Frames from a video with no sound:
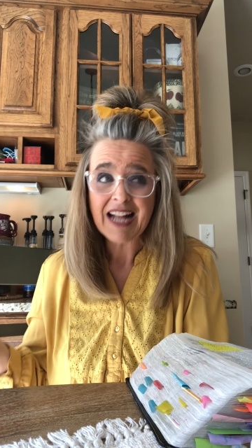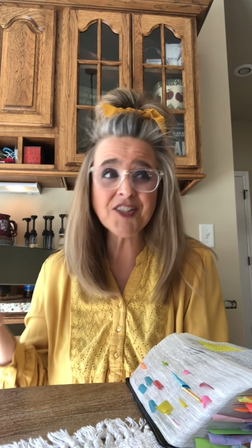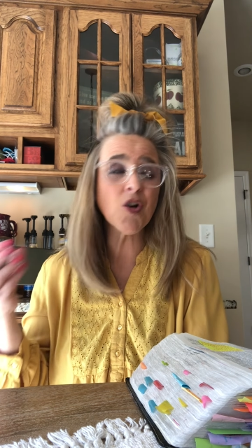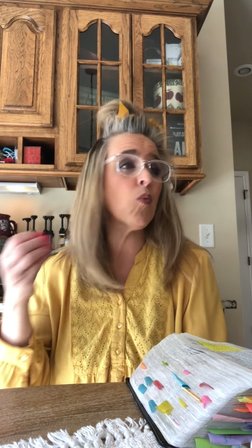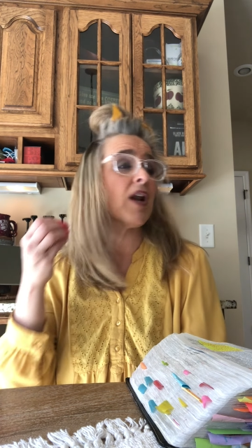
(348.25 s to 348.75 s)

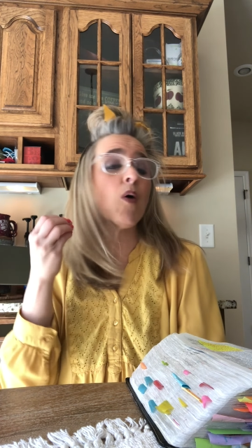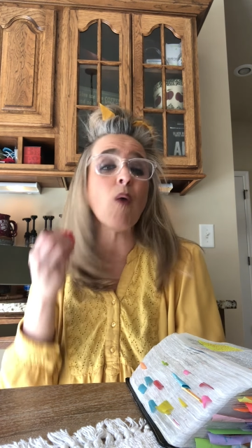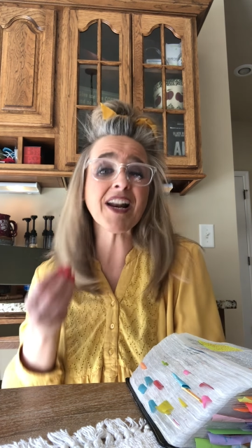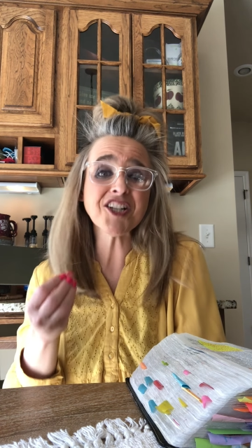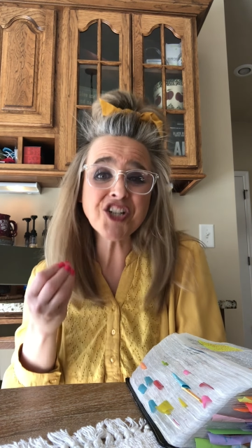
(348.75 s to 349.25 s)
And so what I
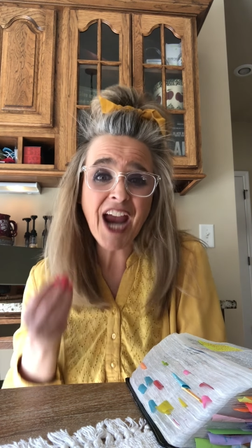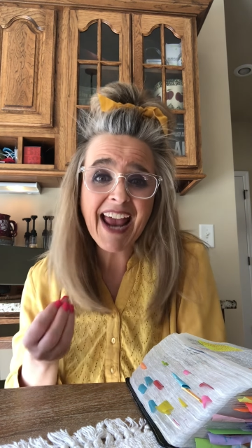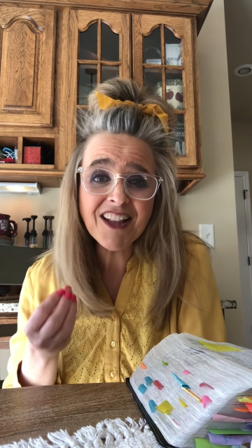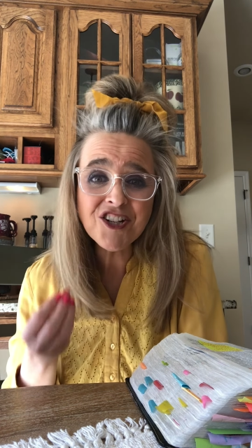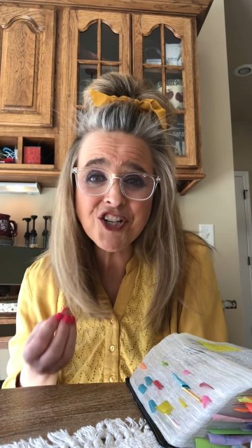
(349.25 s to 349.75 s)
want to
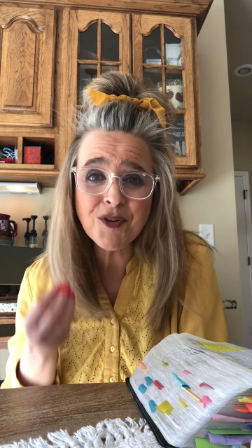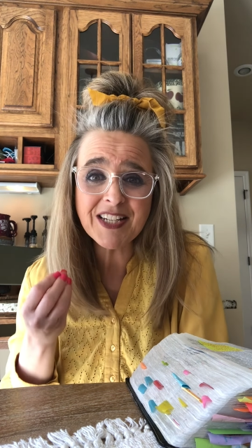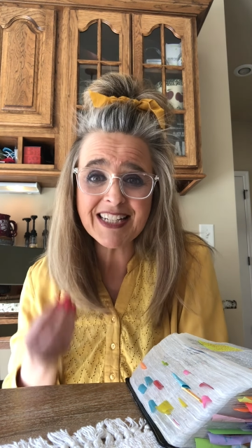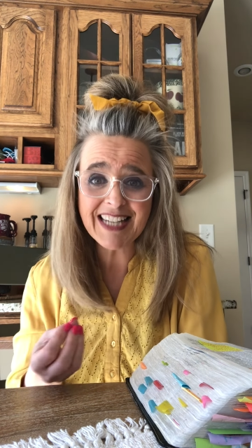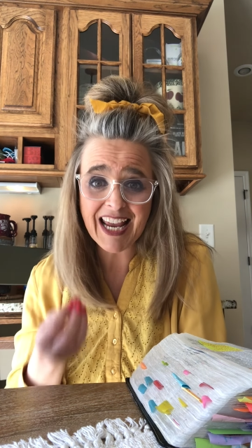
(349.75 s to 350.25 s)
challenge you
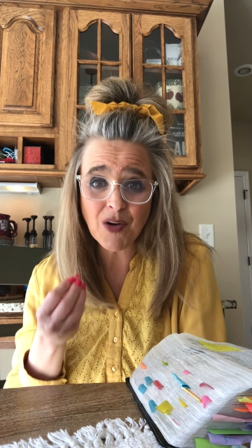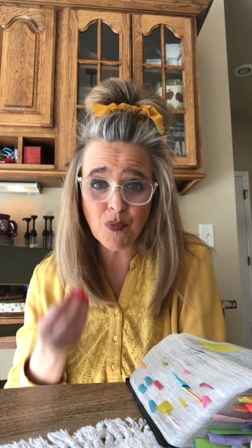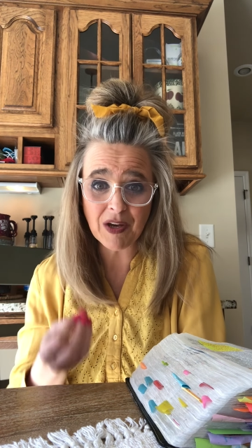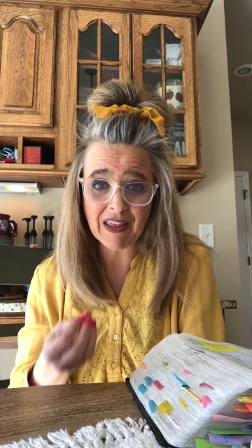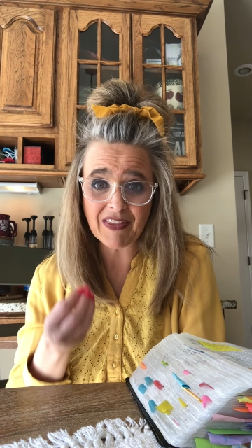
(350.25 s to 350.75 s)
today
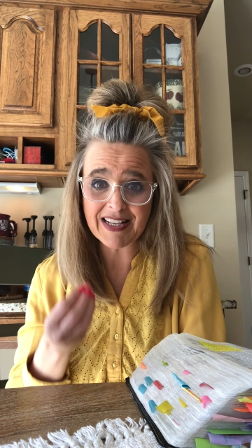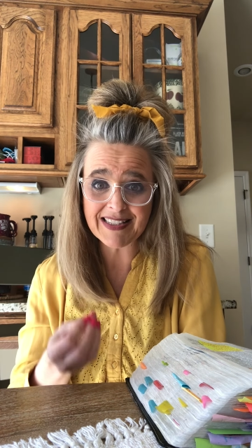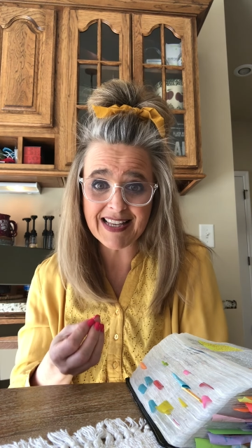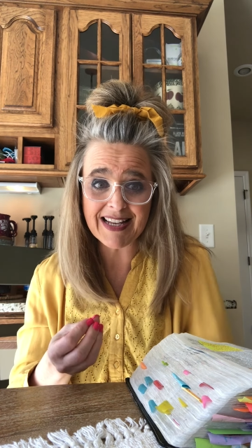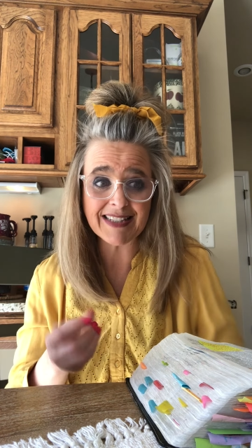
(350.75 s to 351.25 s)
with
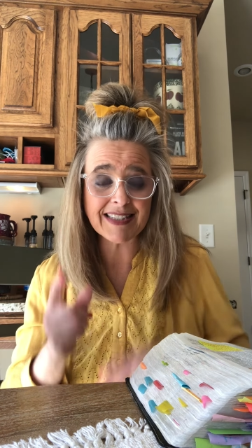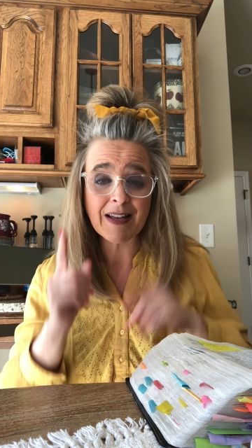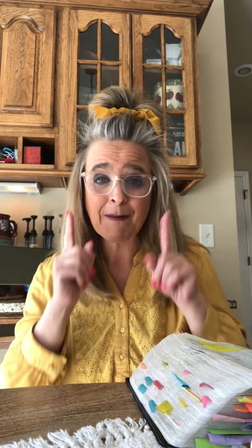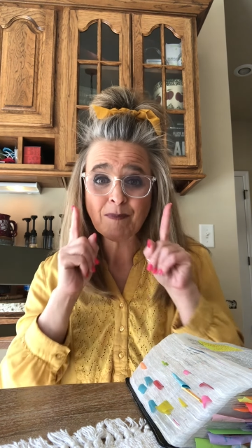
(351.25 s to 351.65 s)
is this.